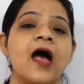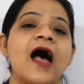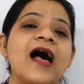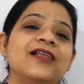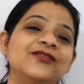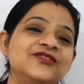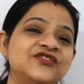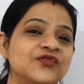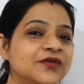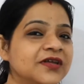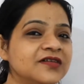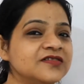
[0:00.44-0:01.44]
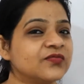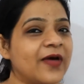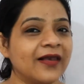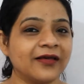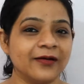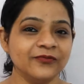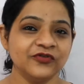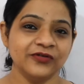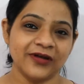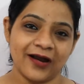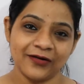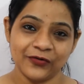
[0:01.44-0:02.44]
Hello students, welcome to
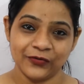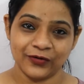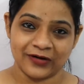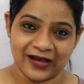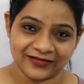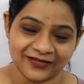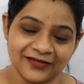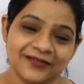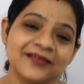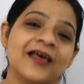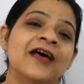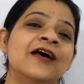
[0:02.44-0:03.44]
LearnGuru Classes.